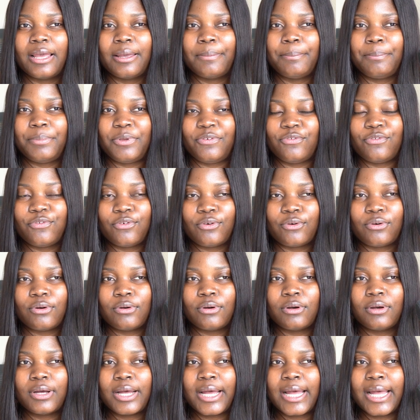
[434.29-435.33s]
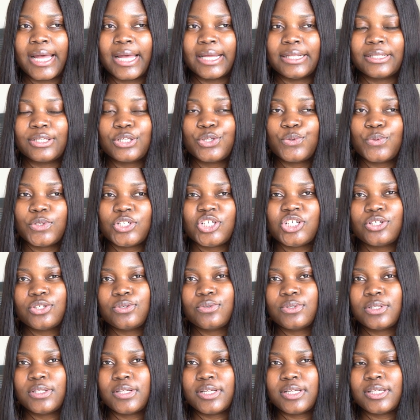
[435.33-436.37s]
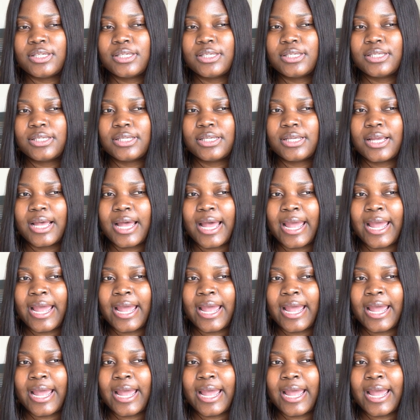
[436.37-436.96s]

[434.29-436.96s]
before, and switching to this,